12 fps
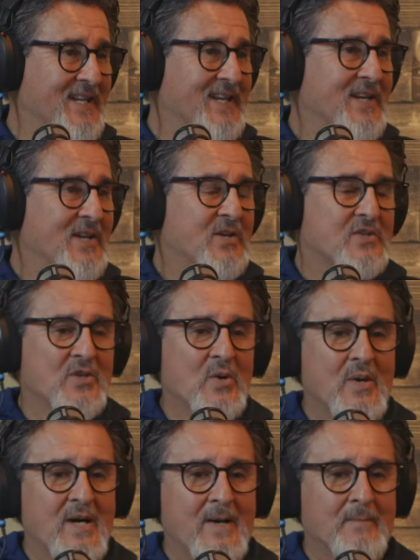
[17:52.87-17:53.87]
Yeah.
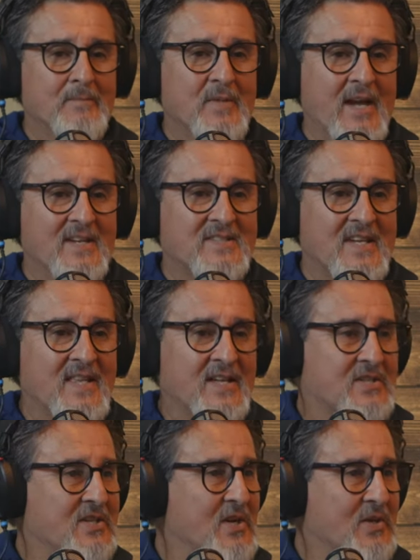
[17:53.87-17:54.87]
So um, I say that
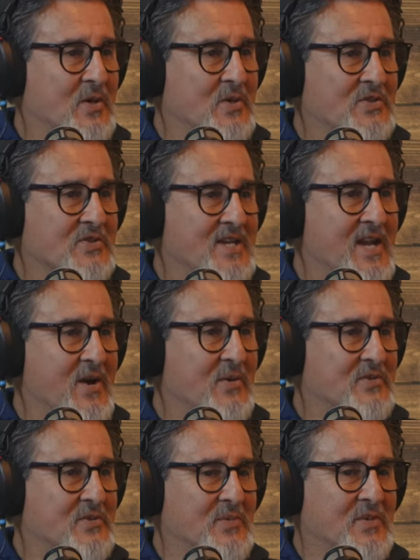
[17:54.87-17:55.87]
to young coaches now.
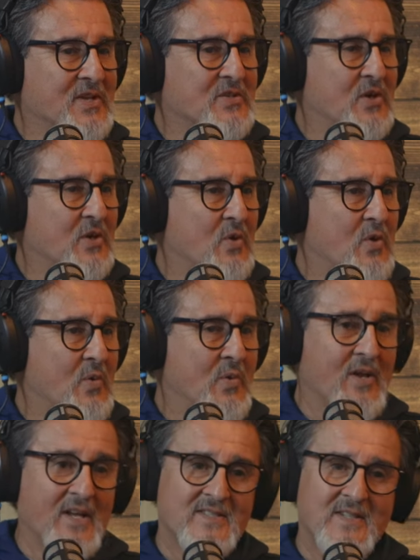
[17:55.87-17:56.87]
So when things aren't going
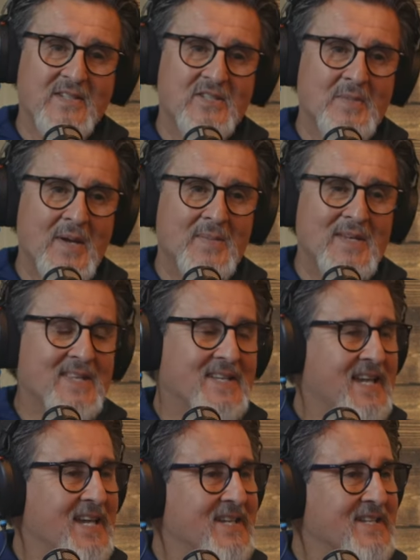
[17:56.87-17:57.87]
well, I said this might be the
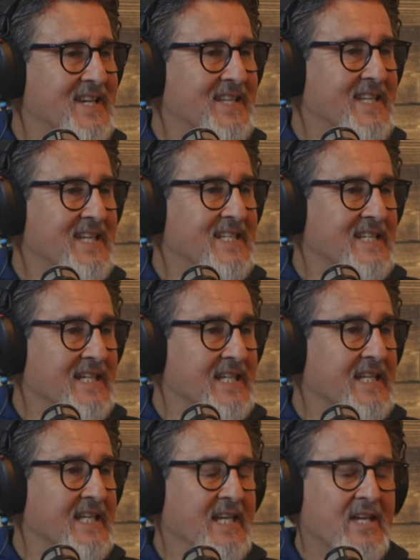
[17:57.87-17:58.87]
day you take the
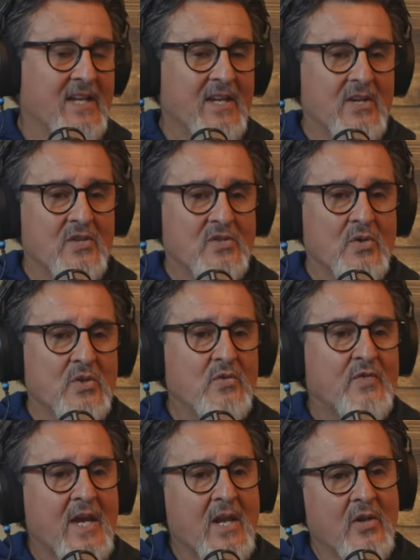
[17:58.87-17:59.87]
E-ticket. So you've
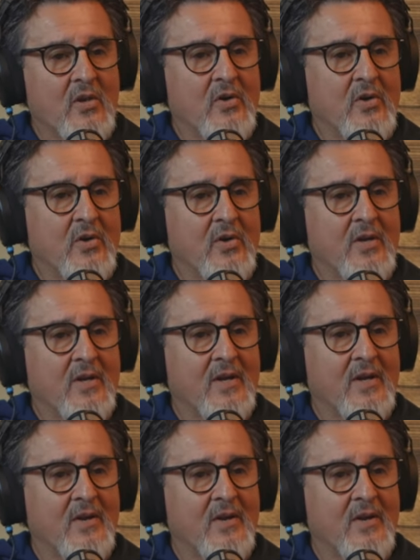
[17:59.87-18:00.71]
got to learn